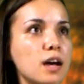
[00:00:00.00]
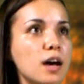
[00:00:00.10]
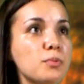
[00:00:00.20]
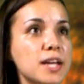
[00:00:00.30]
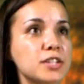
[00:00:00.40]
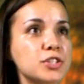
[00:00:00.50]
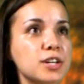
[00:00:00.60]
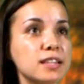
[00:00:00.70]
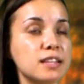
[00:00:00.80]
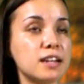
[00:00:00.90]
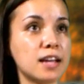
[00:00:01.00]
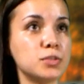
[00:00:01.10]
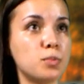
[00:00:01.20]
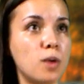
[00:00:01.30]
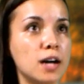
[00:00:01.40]
a ranger in the
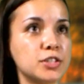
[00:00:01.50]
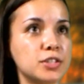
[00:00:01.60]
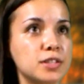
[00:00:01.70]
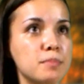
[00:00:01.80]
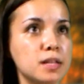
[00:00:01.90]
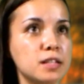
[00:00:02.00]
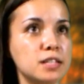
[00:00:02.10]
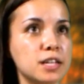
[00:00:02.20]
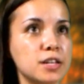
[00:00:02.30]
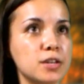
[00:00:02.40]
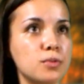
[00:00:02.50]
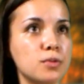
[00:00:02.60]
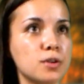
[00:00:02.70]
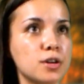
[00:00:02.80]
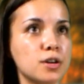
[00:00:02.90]
Night's Watch, the military
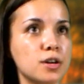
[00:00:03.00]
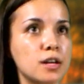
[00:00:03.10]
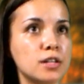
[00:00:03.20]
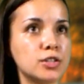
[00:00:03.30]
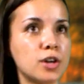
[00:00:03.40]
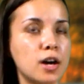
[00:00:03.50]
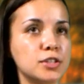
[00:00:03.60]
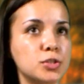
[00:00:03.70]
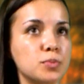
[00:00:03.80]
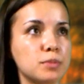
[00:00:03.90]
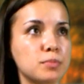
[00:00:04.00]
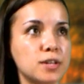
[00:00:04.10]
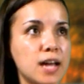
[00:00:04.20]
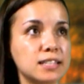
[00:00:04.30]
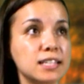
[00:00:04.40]
order charged with
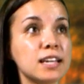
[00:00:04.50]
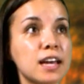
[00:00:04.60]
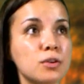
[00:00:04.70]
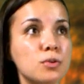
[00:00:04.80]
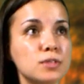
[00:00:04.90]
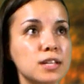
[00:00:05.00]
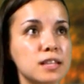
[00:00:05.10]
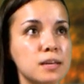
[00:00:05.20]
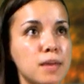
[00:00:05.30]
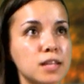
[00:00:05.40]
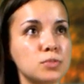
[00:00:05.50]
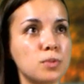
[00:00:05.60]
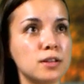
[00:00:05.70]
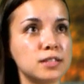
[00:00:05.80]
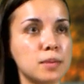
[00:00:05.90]
protecting and holding the immense
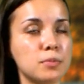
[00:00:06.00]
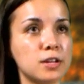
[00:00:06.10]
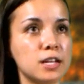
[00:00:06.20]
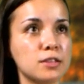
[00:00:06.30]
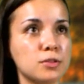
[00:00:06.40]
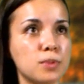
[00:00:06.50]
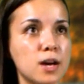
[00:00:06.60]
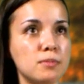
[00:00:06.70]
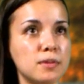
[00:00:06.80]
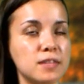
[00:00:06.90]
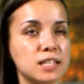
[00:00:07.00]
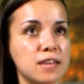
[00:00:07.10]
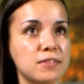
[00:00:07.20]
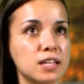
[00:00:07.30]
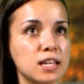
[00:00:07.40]
wall separating the realm of the
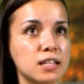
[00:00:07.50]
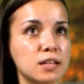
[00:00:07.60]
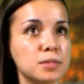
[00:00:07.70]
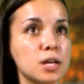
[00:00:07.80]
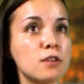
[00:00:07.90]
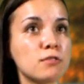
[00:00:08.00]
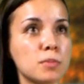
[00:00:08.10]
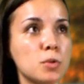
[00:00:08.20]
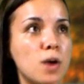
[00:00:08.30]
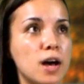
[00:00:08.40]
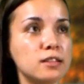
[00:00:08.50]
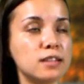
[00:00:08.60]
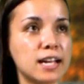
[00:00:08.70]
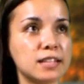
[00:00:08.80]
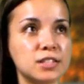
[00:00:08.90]
Seven Kingdoms from the wild
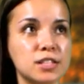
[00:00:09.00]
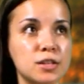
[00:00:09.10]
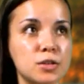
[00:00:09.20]
lands to the